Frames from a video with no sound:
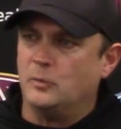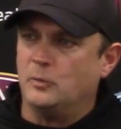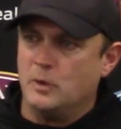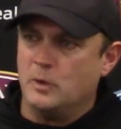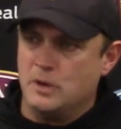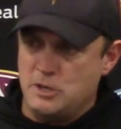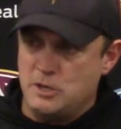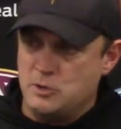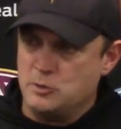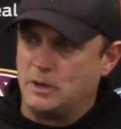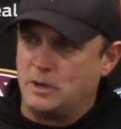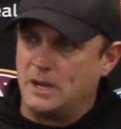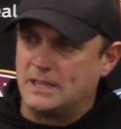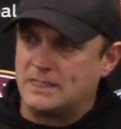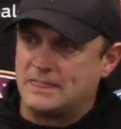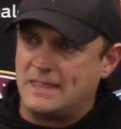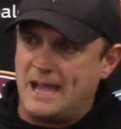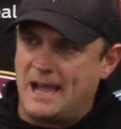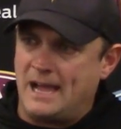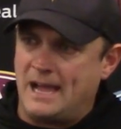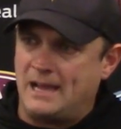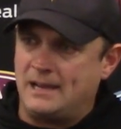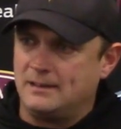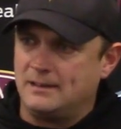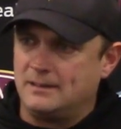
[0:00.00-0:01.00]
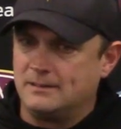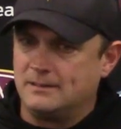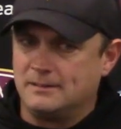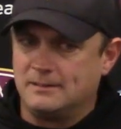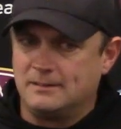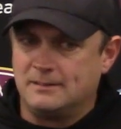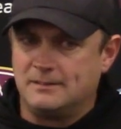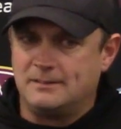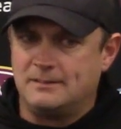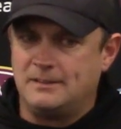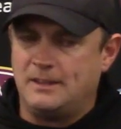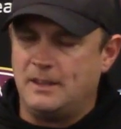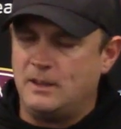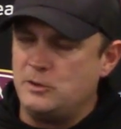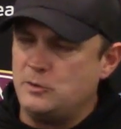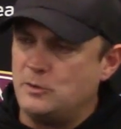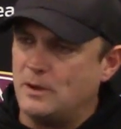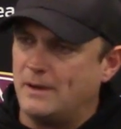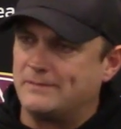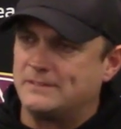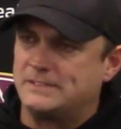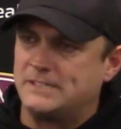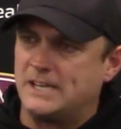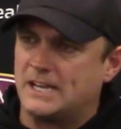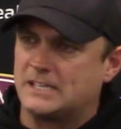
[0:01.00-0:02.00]
when you get that, then you
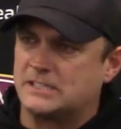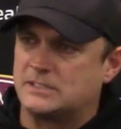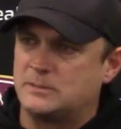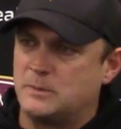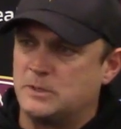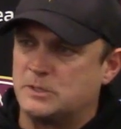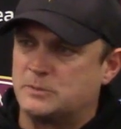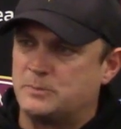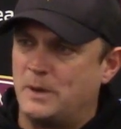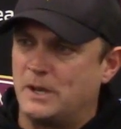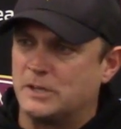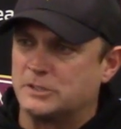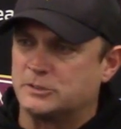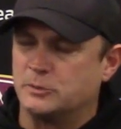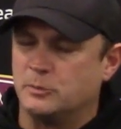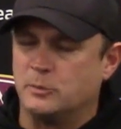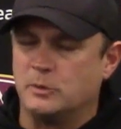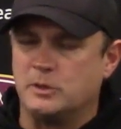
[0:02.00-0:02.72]
have a chance to be special.